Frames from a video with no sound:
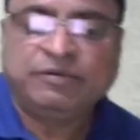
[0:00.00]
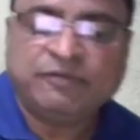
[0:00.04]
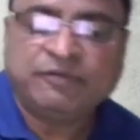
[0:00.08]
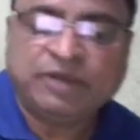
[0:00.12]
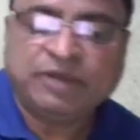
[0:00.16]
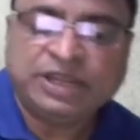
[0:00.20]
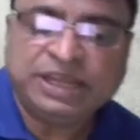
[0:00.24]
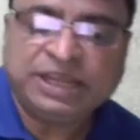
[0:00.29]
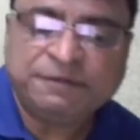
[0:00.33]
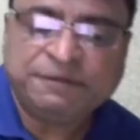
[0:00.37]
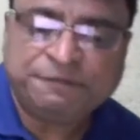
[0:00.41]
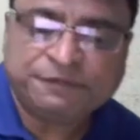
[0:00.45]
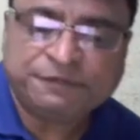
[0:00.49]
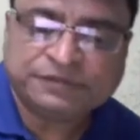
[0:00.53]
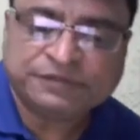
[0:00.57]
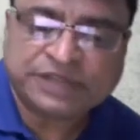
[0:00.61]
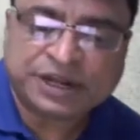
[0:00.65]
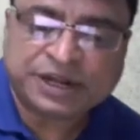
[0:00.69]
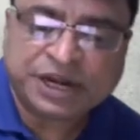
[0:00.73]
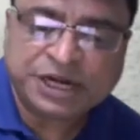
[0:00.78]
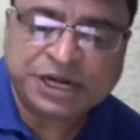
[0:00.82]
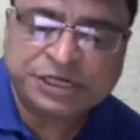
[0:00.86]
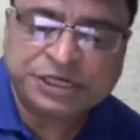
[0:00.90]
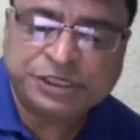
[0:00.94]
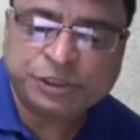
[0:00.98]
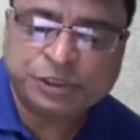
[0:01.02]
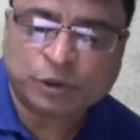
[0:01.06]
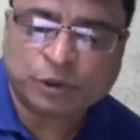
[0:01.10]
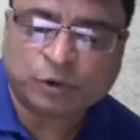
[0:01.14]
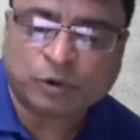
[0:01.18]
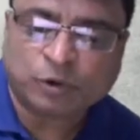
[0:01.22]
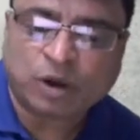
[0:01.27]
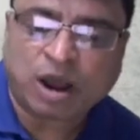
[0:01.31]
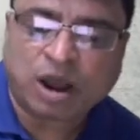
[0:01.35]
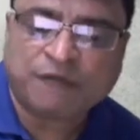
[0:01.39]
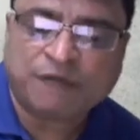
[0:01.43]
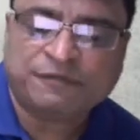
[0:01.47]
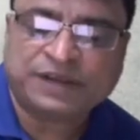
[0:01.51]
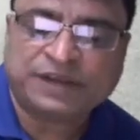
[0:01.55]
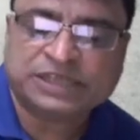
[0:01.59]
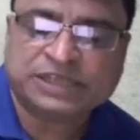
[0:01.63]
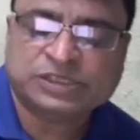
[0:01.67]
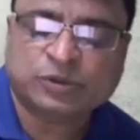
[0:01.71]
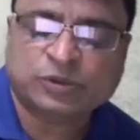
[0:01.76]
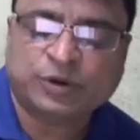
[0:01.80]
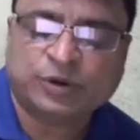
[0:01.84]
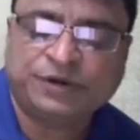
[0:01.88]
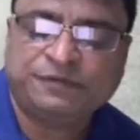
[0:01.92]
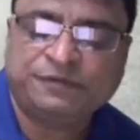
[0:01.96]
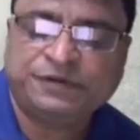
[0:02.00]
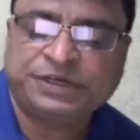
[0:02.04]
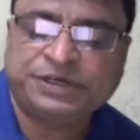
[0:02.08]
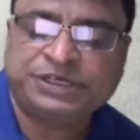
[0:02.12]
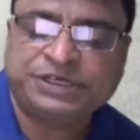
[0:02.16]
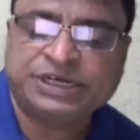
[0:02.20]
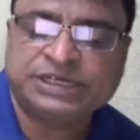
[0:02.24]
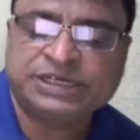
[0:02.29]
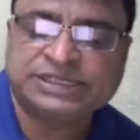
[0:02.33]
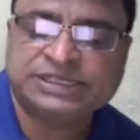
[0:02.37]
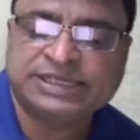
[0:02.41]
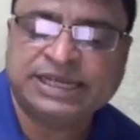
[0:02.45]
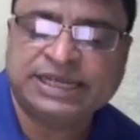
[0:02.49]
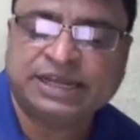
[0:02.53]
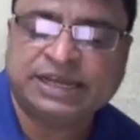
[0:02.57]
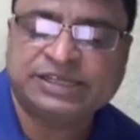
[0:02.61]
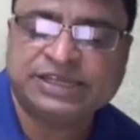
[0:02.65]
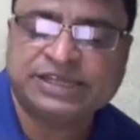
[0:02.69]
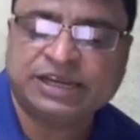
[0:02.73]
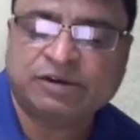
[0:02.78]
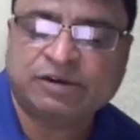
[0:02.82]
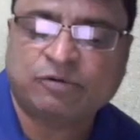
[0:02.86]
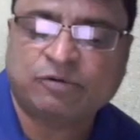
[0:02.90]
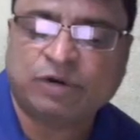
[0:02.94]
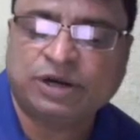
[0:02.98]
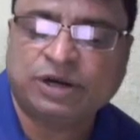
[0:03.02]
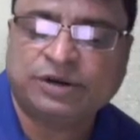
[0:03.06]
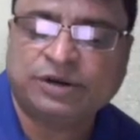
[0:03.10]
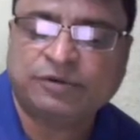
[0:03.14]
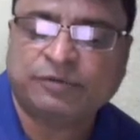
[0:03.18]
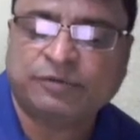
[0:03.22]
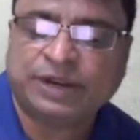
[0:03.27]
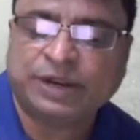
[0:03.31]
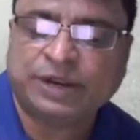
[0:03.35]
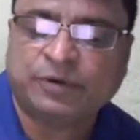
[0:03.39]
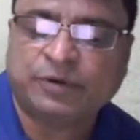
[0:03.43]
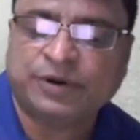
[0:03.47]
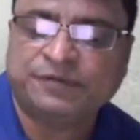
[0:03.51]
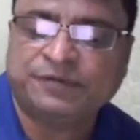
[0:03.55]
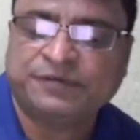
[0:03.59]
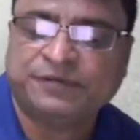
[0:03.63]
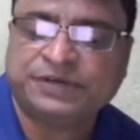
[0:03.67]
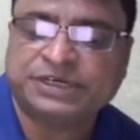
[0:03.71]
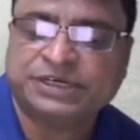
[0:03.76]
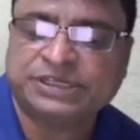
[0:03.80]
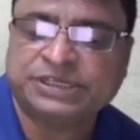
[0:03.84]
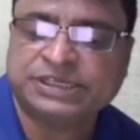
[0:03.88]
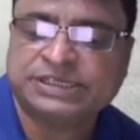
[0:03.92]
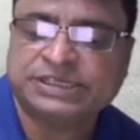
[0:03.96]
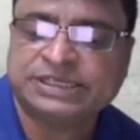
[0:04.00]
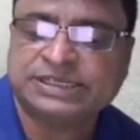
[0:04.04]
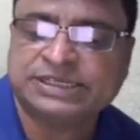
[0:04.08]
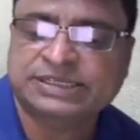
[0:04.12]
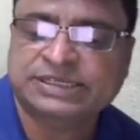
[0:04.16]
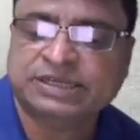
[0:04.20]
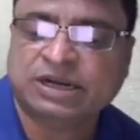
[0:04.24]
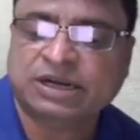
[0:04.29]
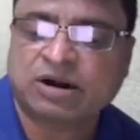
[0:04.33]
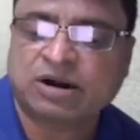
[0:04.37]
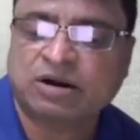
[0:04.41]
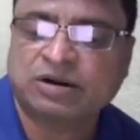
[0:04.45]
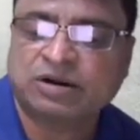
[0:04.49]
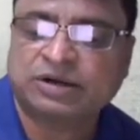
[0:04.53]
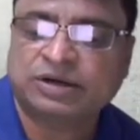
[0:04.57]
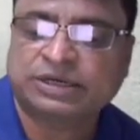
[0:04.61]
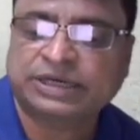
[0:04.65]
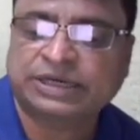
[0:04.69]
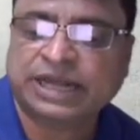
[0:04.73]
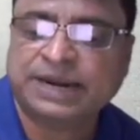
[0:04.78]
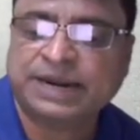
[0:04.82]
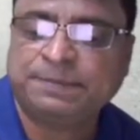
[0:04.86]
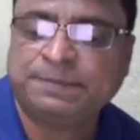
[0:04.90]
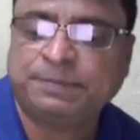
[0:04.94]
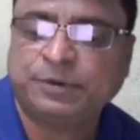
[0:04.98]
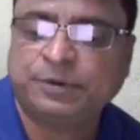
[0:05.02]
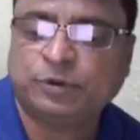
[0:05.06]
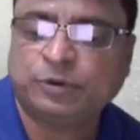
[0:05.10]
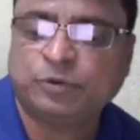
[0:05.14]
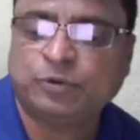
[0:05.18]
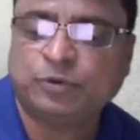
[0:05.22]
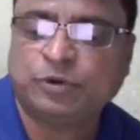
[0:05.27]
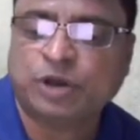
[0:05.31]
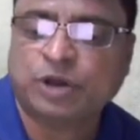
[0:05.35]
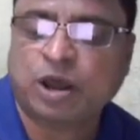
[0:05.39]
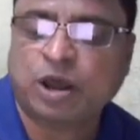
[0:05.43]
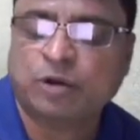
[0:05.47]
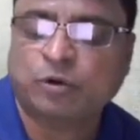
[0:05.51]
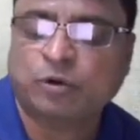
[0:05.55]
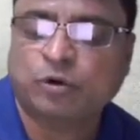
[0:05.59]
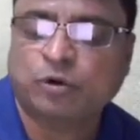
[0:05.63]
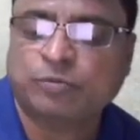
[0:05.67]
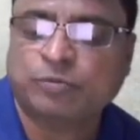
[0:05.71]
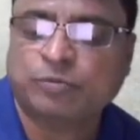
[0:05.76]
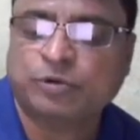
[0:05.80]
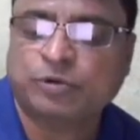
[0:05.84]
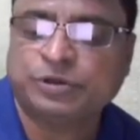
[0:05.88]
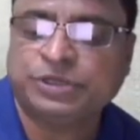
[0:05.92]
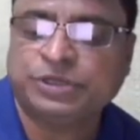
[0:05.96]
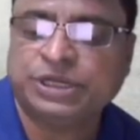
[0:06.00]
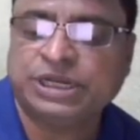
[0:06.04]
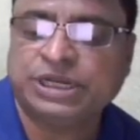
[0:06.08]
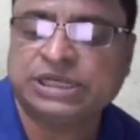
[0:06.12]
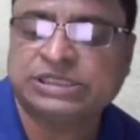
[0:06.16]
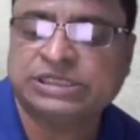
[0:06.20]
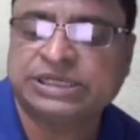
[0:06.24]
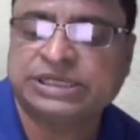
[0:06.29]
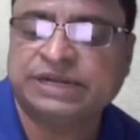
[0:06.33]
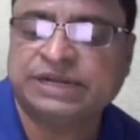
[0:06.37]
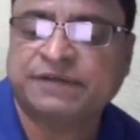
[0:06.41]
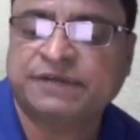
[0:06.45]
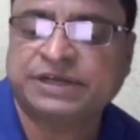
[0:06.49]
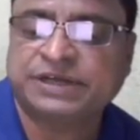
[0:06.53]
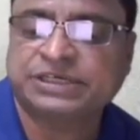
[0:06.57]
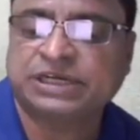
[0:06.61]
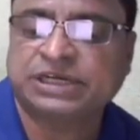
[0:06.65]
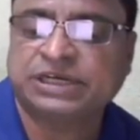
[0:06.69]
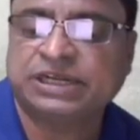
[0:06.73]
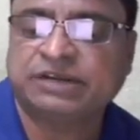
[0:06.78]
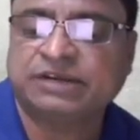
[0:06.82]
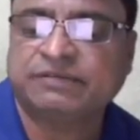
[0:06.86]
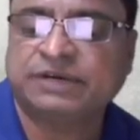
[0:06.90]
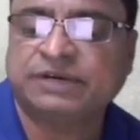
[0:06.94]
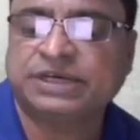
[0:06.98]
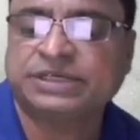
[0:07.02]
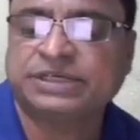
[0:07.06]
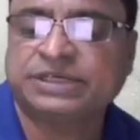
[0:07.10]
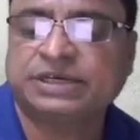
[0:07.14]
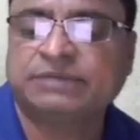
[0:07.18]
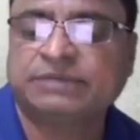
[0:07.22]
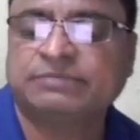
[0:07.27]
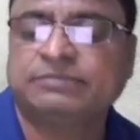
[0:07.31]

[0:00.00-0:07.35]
If the ratio of x coefficients is equal to y coefficient, this is called a type 2 non-homogeneous differential equation.